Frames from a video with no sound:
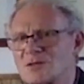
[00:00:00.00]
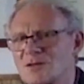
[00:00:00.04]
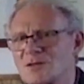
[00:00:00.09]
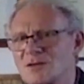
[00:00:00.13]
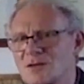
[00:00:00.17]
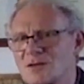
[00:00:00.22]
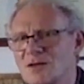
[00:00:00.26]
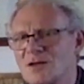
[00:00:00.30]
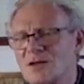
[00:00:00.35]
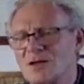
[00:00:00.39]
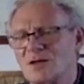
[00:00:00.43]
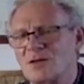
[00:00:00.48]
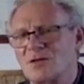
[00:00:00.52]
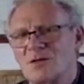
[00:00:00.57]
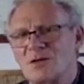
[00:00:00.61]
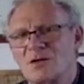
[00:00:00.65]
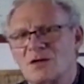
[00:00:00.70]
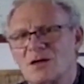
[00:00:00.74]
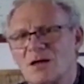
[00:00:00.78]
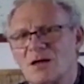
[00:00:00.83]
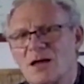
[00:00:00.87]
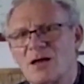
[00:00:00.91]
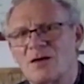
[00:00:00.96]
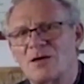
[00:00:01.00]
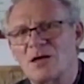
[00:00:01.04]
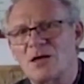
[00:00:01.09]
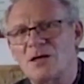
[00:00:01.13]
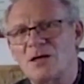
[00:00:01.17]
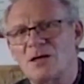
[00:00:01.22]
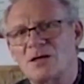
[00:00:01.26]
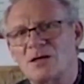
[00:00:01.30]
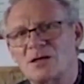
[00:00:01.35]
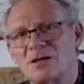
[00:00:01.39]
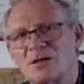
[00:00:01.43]
that allow
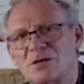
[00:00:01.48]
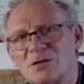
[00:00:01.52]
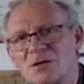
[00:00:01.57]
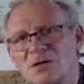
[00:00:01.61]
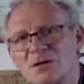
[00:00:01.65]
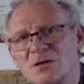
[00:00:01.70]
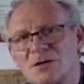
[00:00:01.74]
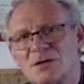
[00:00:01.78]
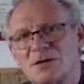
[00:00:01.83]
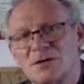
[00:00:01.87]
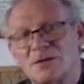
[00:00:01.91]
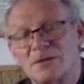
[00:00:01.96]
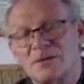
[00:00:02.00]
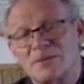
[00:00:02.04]
healing to occur.